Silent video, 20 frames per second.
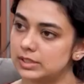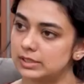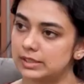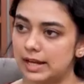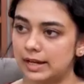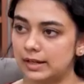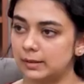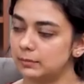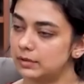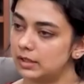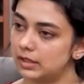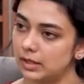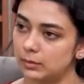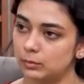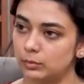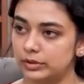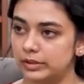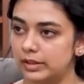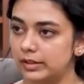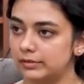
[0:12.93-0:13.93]
the time that I
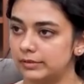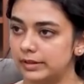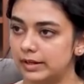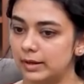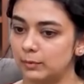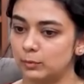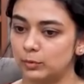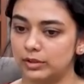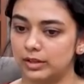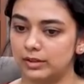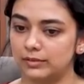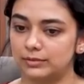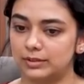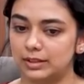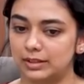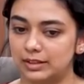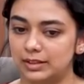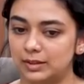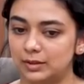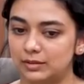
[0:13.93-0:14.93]
would give, and I would give
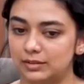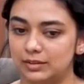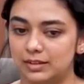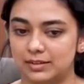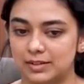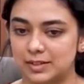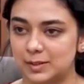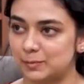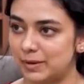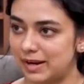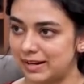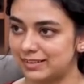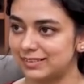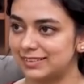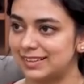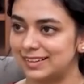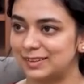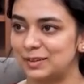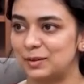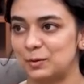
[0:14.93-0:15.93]
the respect
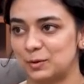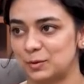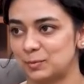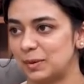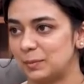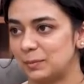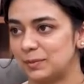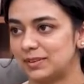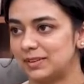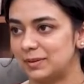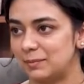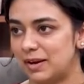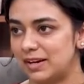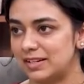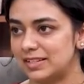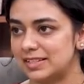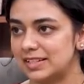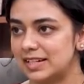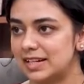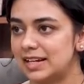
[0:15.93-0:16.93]
that the newspaper
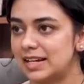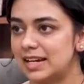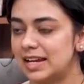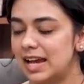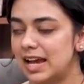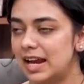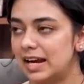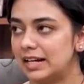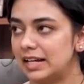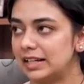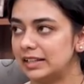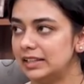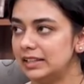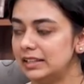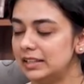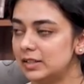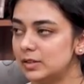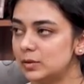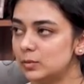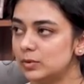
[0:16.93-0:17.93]
demands. And I
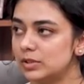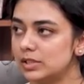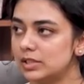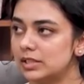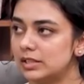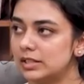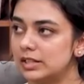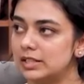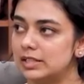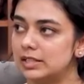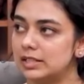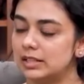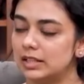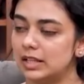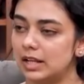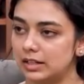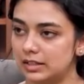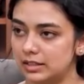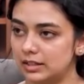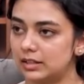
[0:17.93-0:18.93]
think this was the
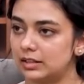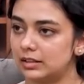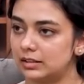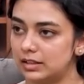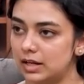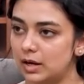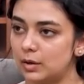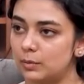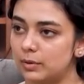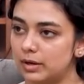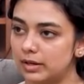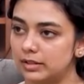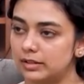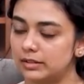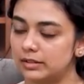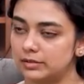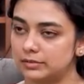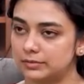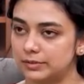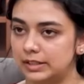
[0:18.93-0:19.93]
reason that now
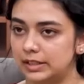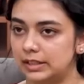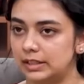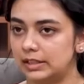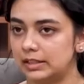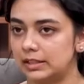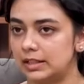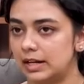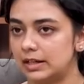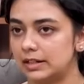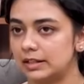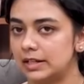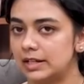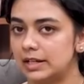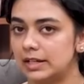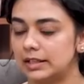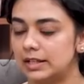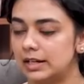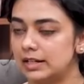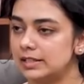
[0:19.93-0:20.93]
I feel that
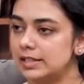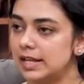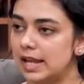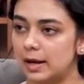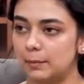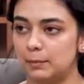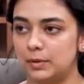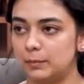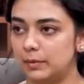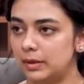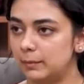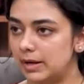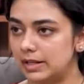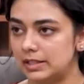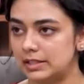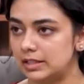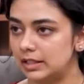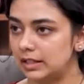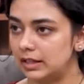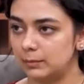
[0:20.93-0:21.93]
that has helped me
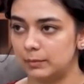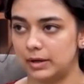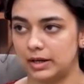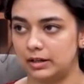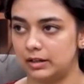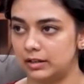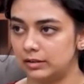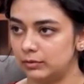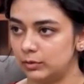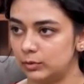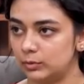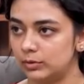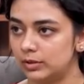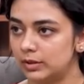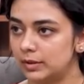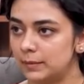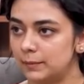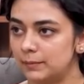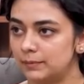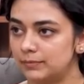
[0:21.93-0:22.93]
immensely in my interview.
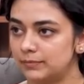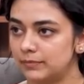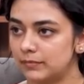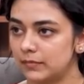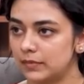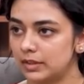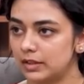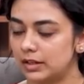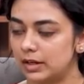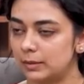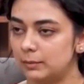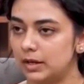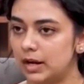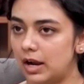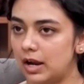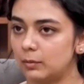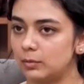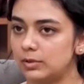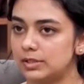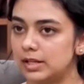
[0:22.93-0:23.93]
I mean,
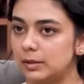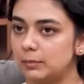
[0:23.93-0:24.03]
I was